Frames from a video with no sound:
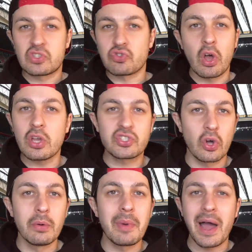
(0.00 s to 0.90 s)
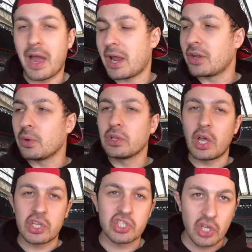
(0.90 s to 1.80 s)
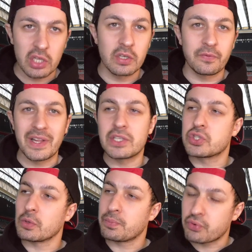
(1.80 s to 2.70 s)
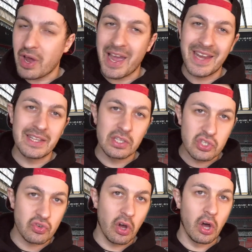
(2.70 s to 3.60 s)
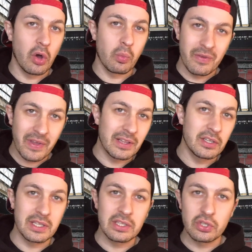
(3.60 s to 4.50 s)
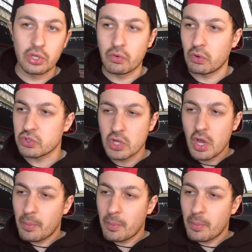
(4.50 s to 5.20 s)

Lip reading: Draws don't matter. I know a lot of Scotland fans took pride in the draw with England in the Euros.